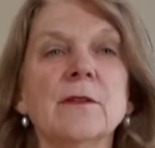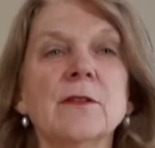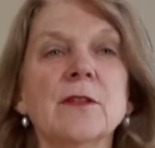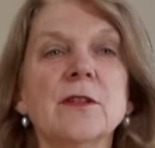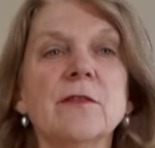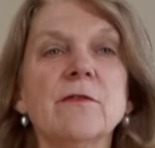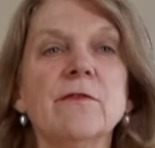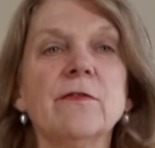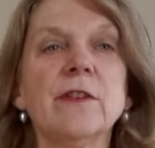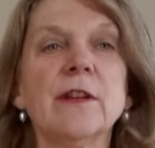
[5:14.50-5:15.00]

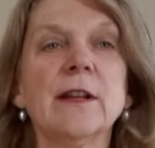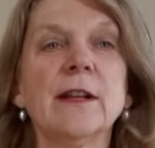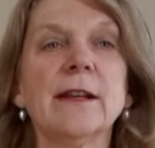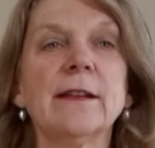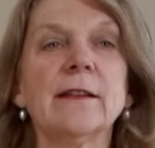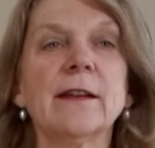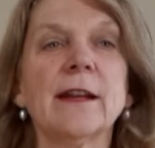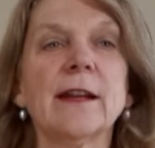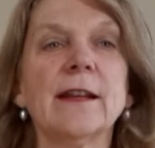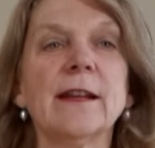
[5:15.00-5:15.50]
Just feeling
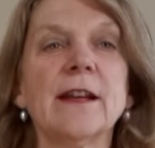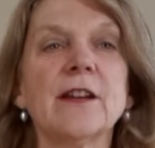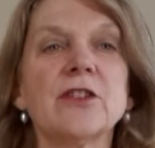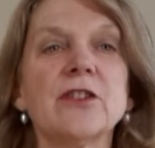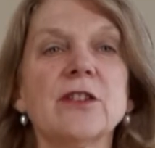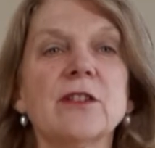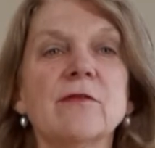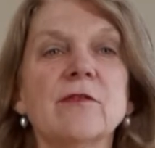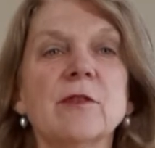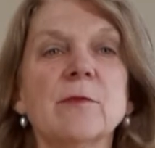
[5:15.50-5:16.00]
the
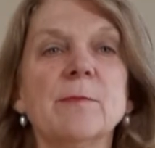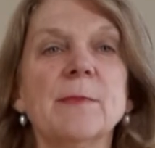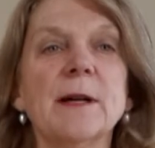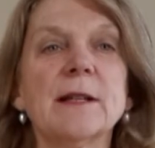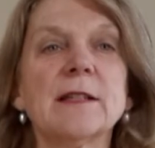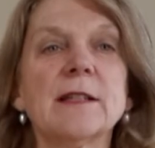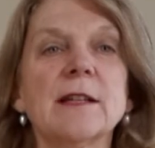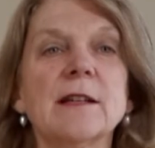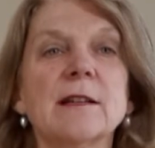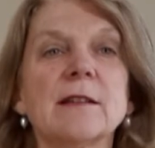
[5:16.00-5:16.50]
connection of the
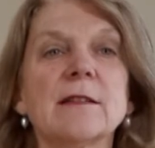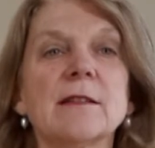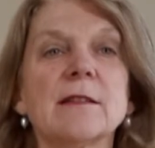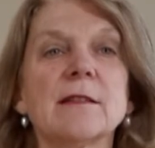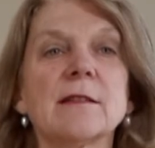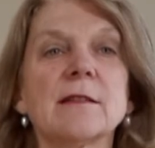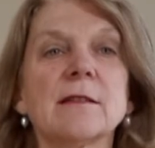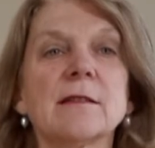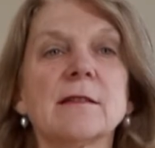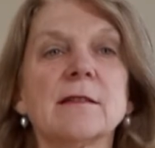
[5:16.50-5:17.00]

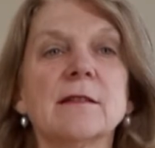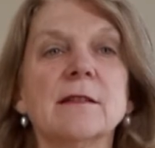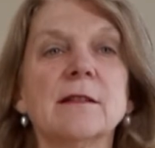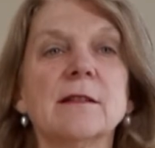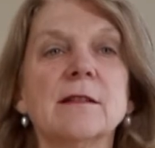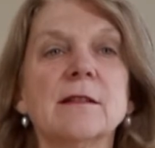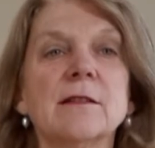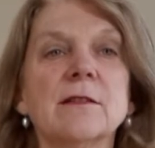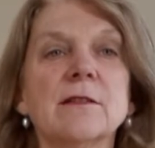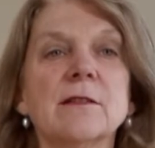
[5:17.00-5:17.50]
buttocks
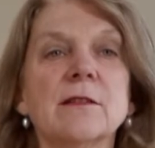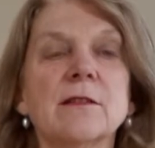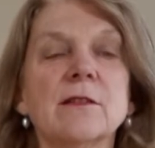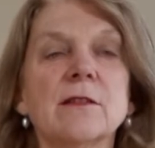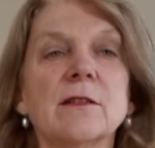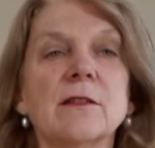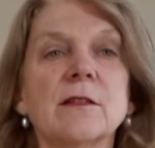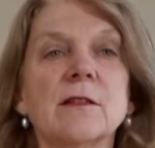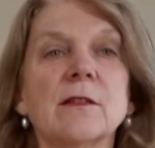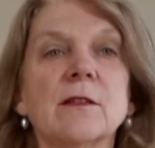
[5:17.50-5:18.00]
to
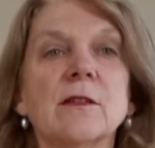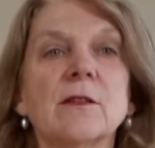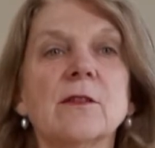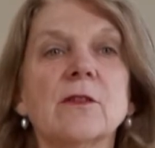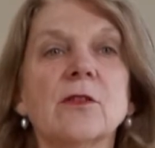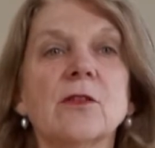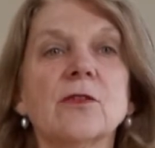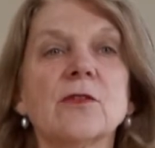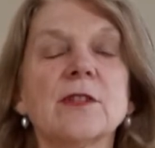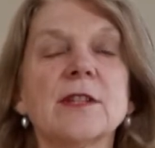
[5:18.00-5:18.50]
the
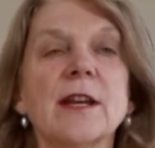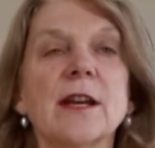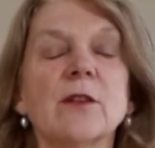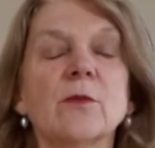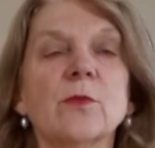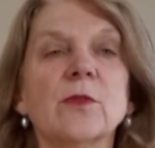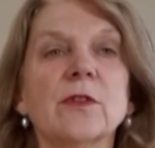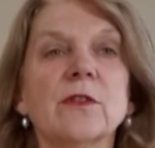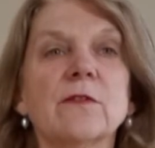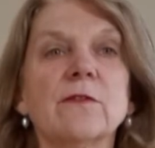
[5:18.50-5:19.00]

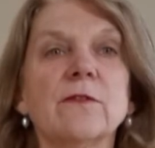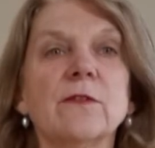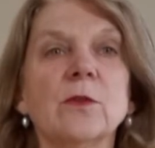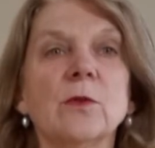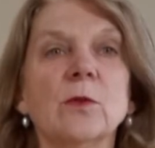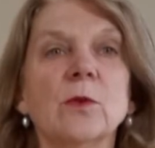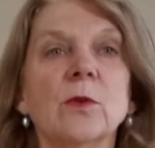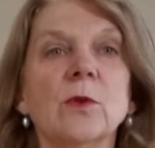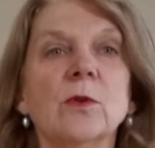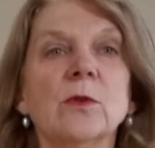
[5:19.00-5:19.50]
contact with the
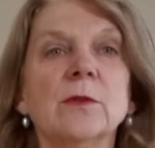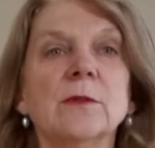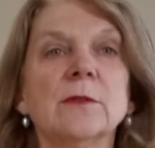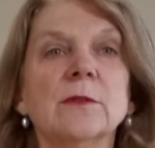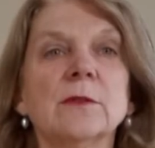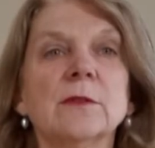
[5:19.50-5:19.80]
floor